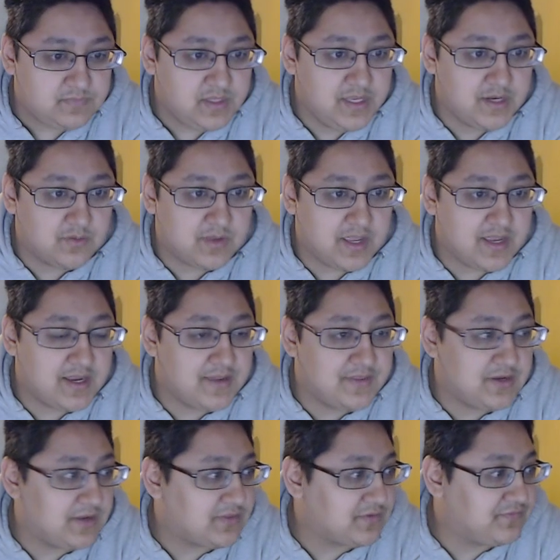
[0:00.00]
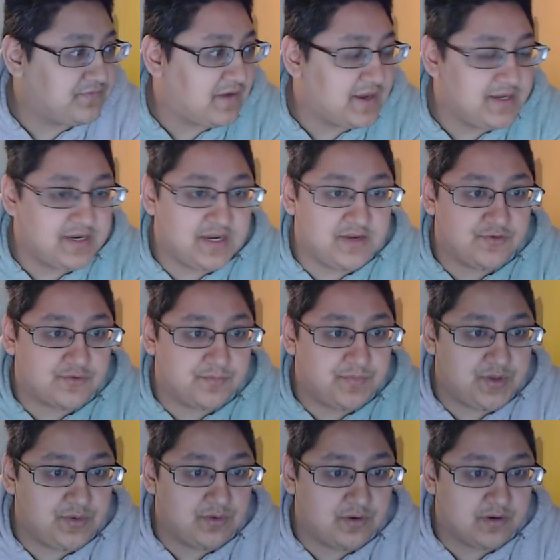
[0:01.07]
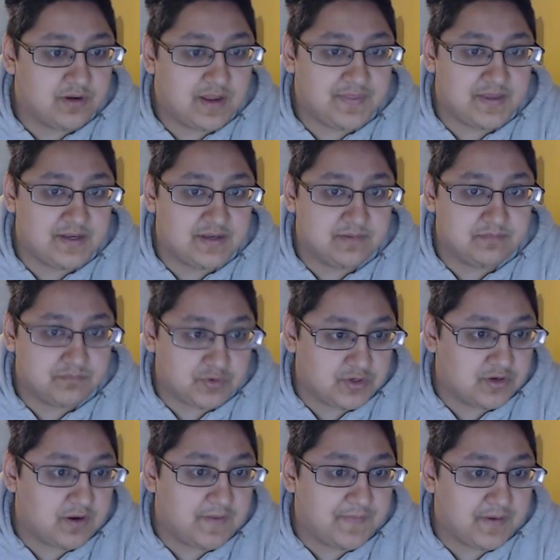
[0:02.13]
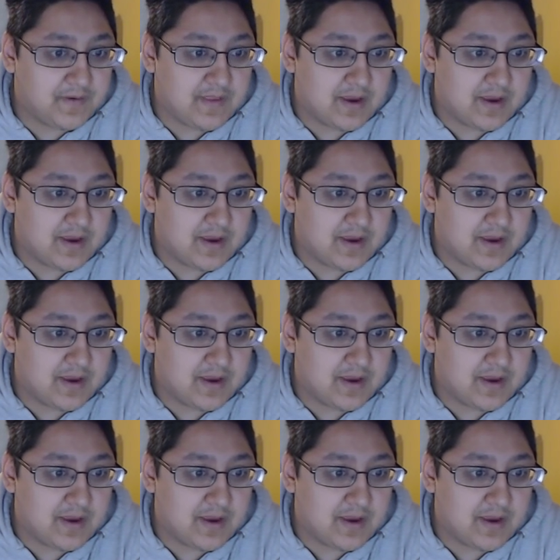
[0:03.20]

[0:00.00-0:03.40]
Hit okay, and then you have to find it in your computer and then put it on there